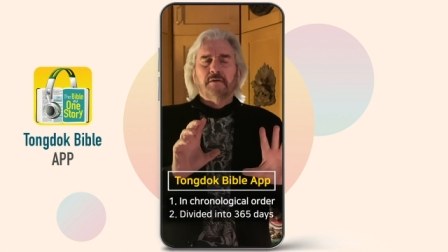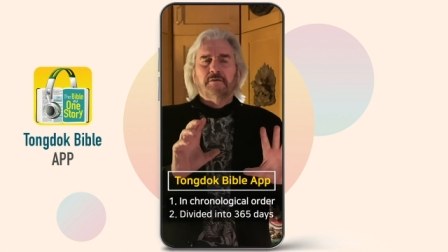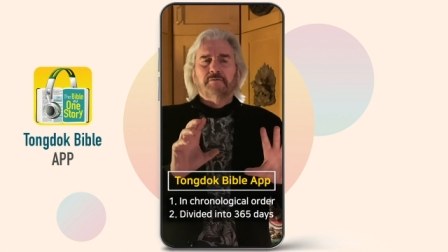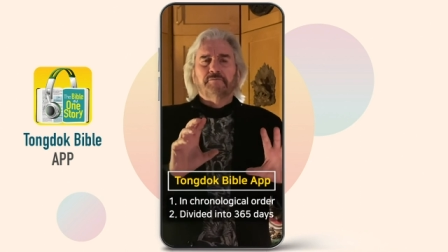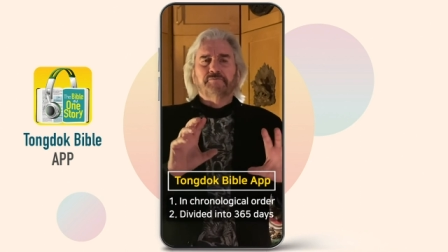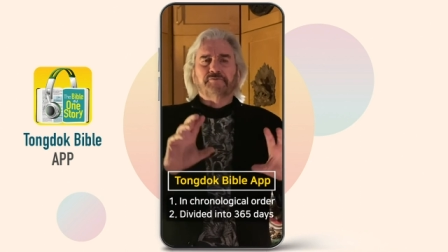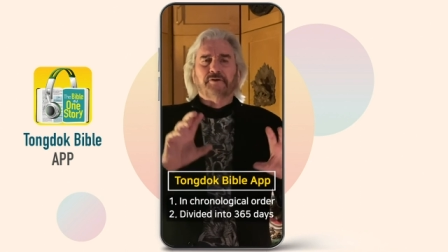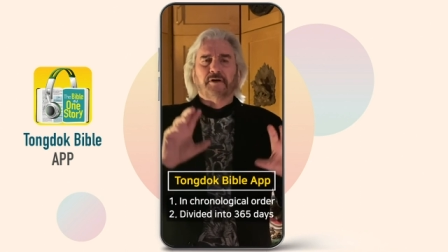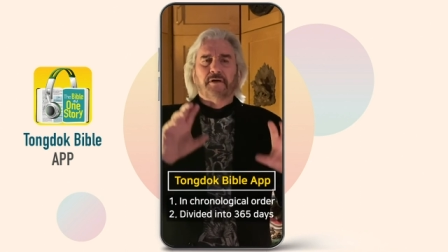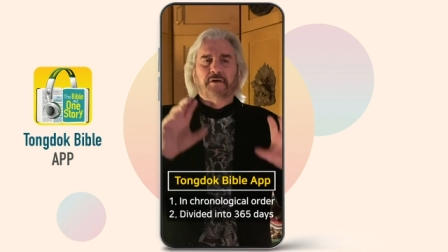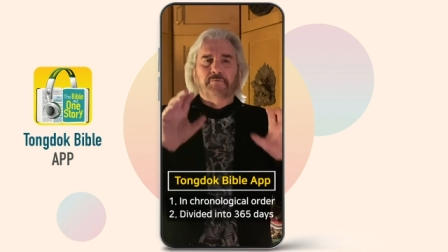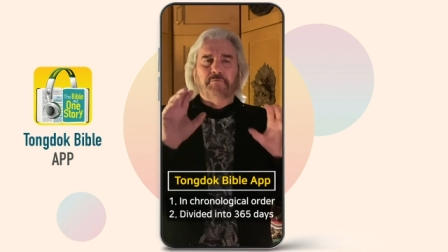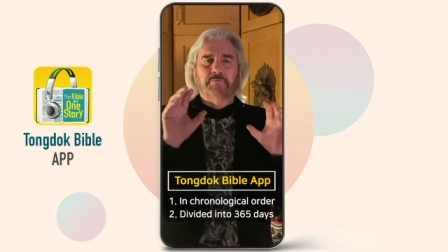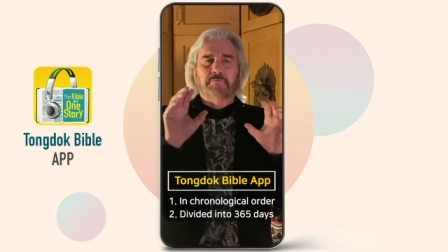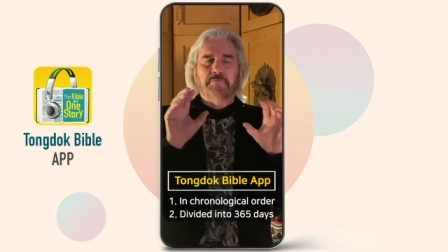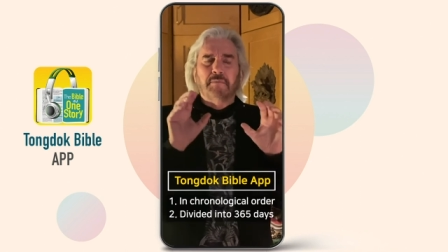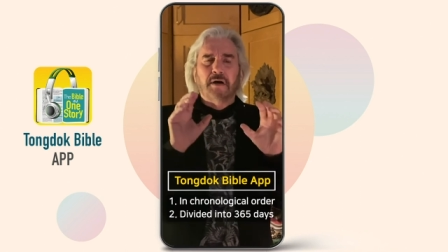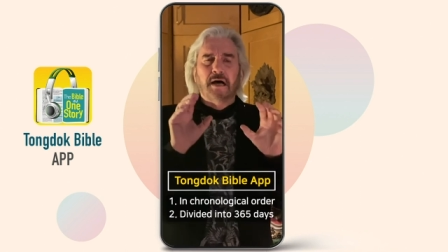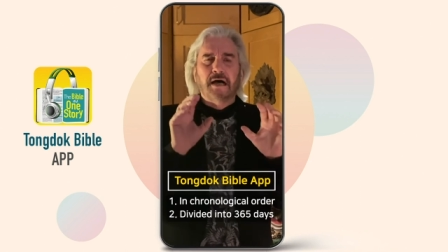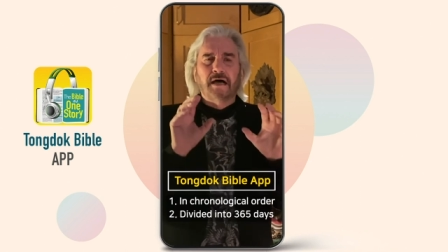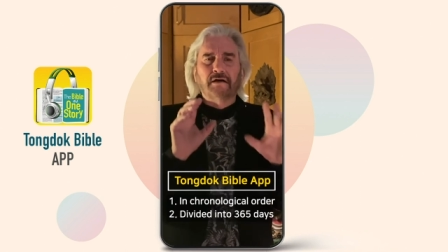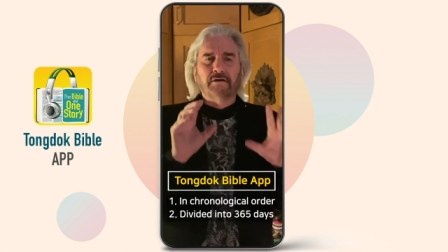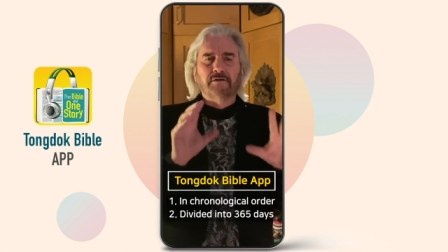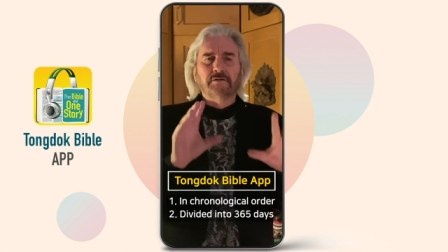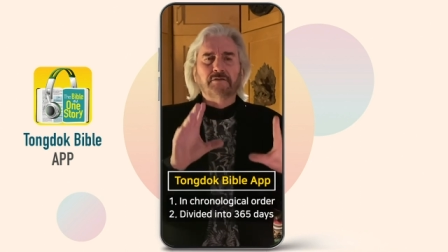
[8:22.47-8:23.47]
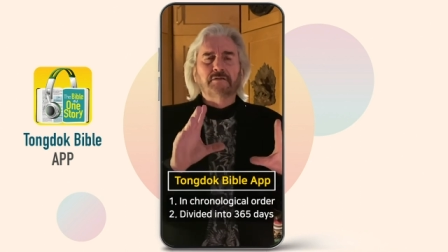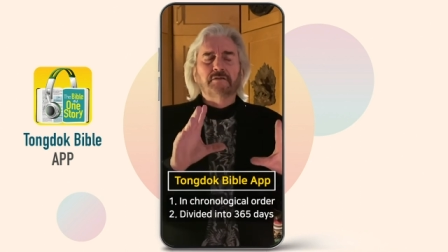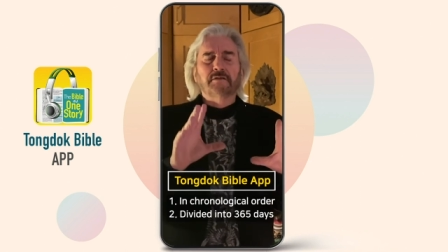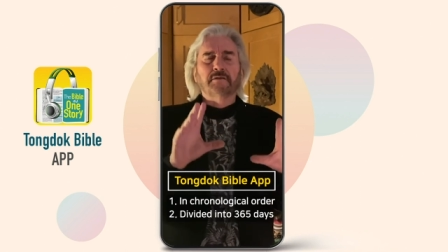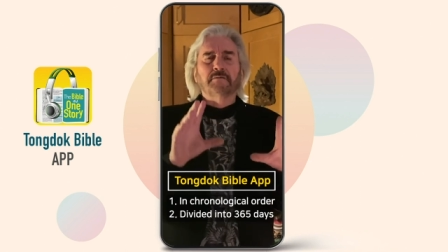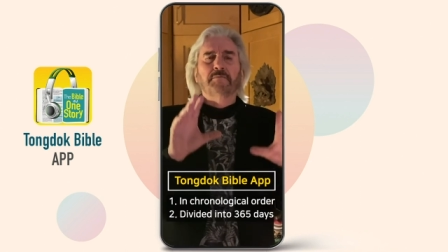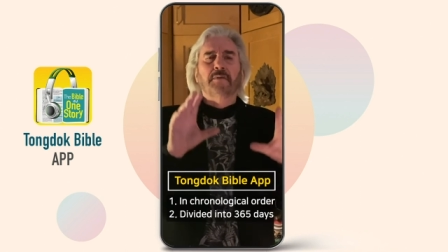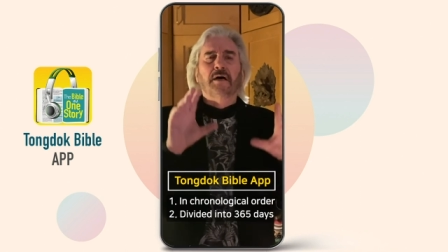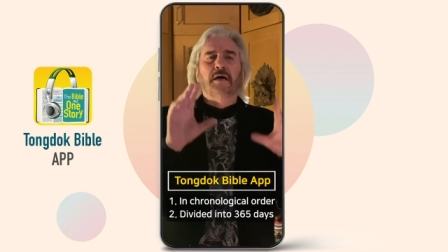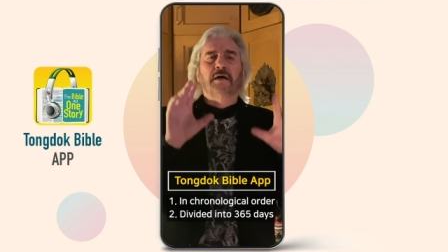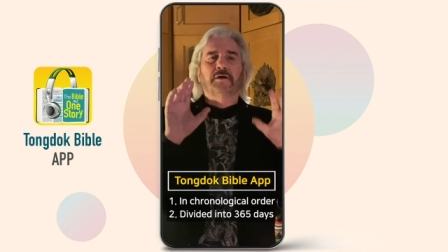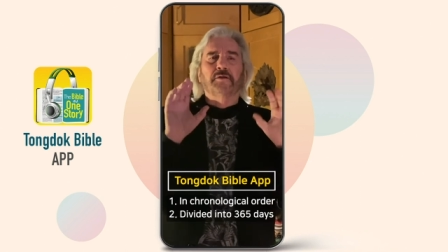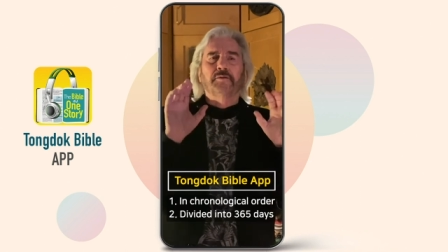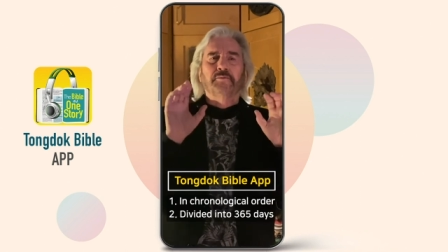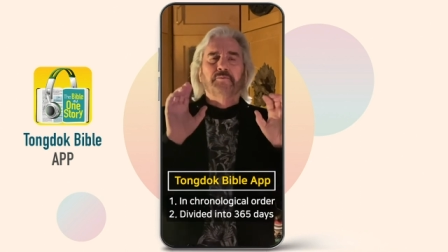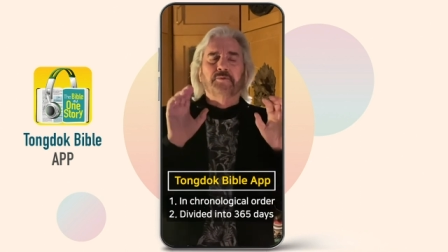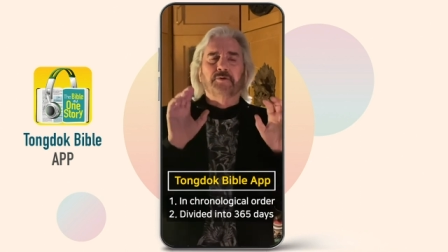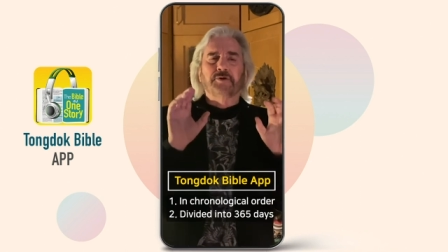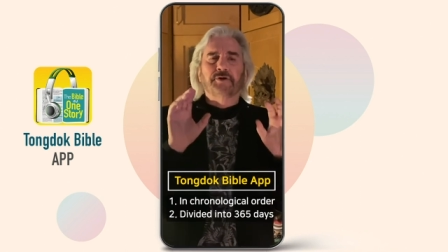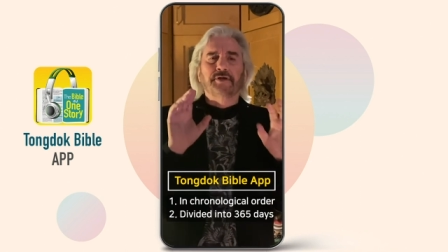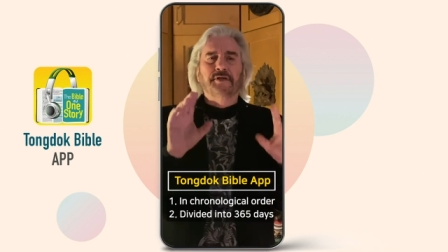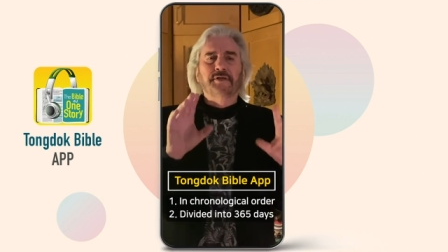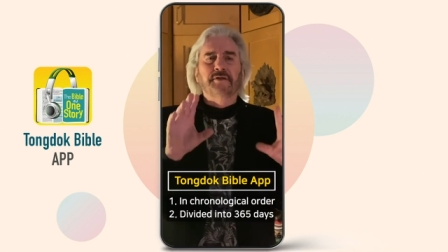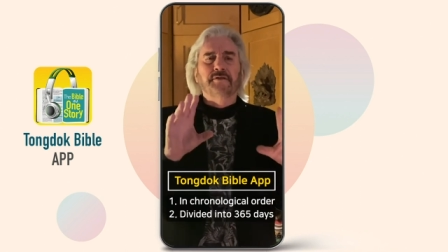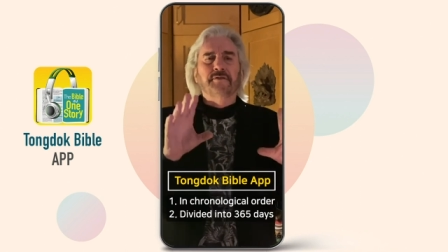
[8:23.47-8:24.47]
from mouth-to-mouth
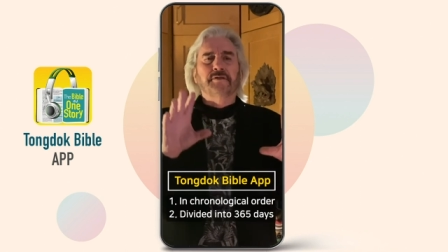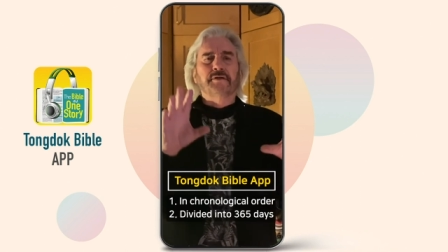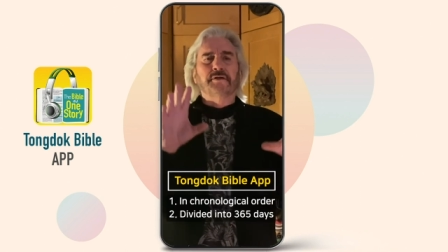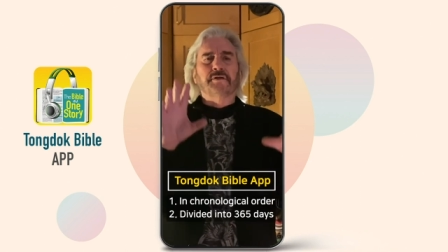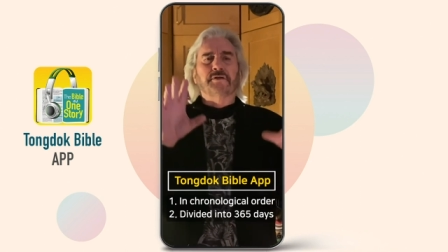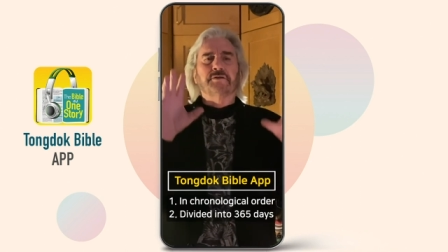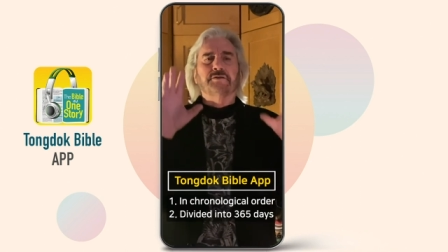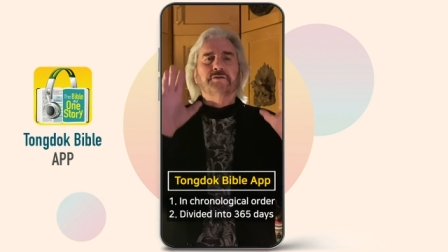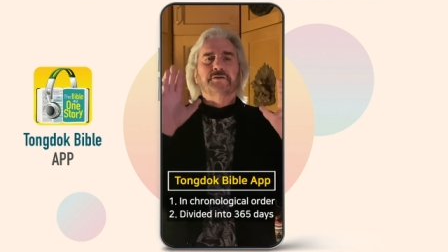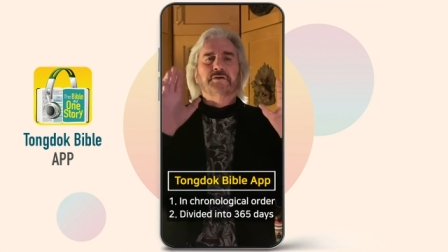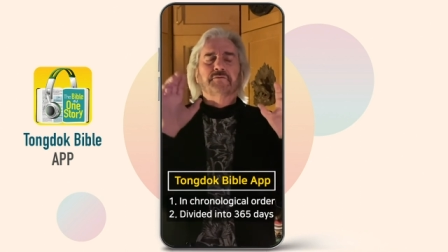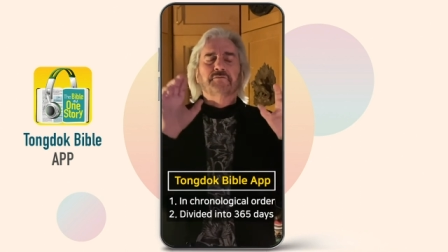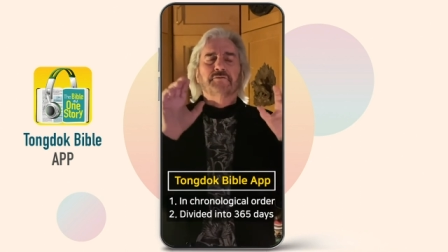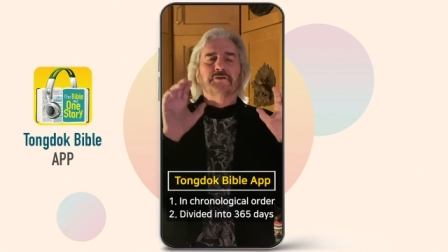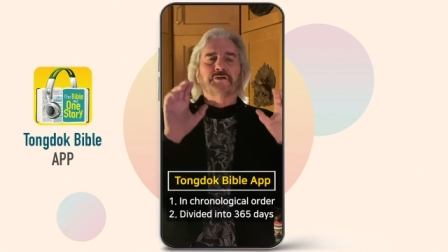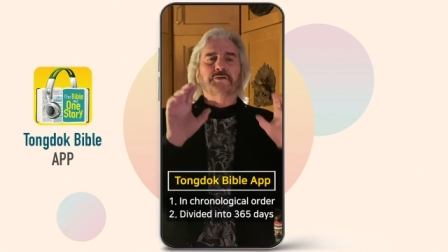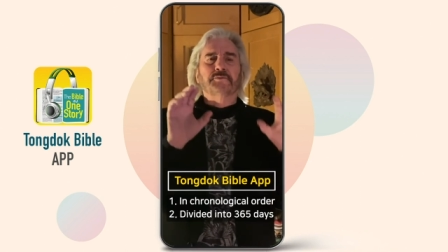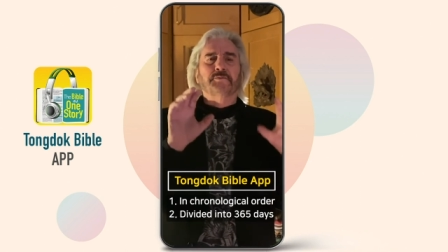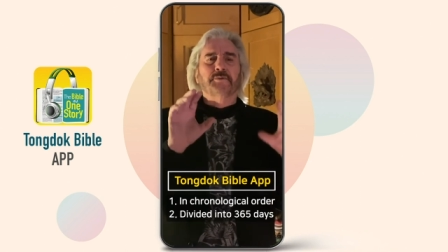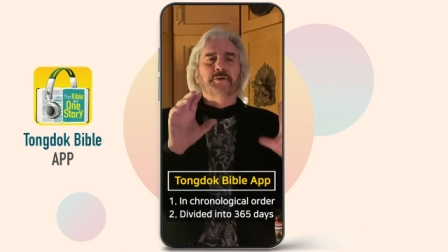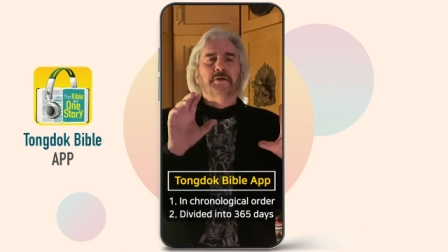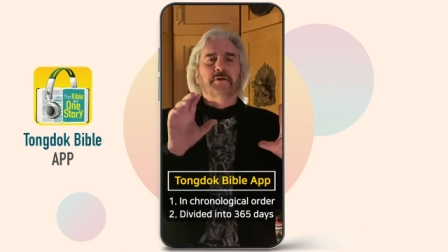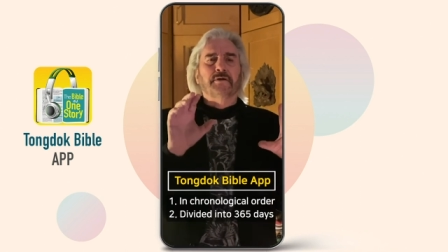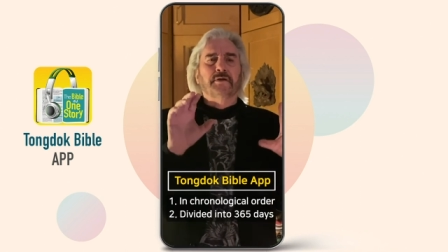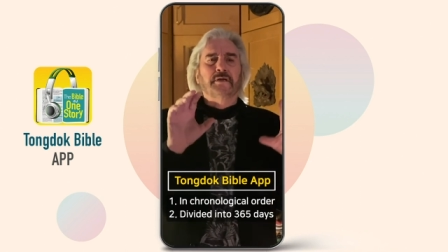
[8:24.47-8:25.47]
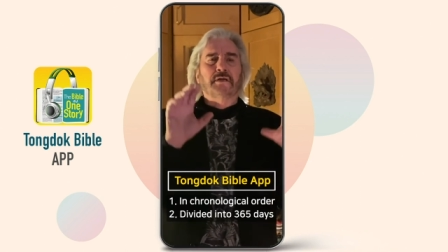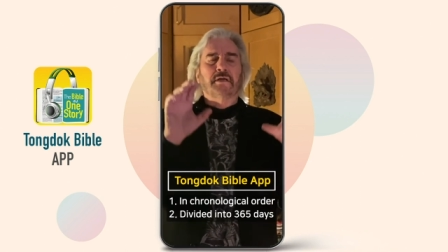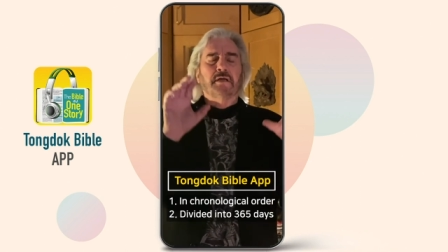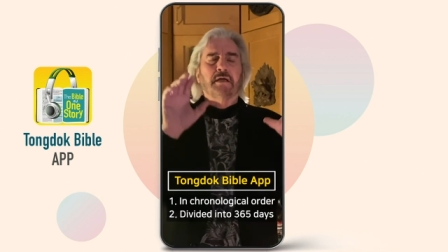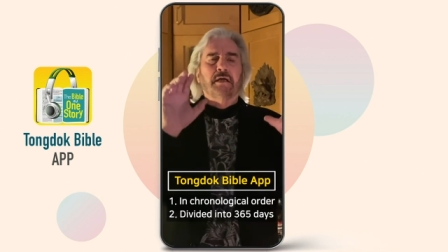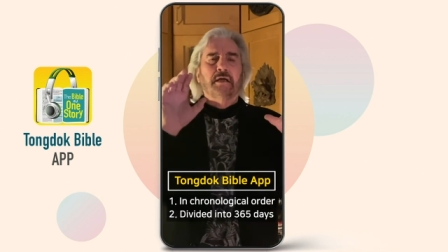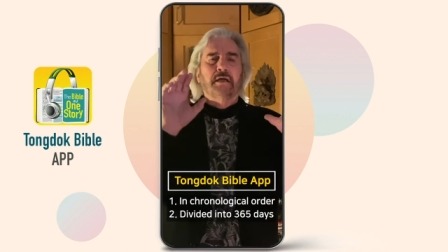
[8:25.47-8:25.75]
breathings of the Spirit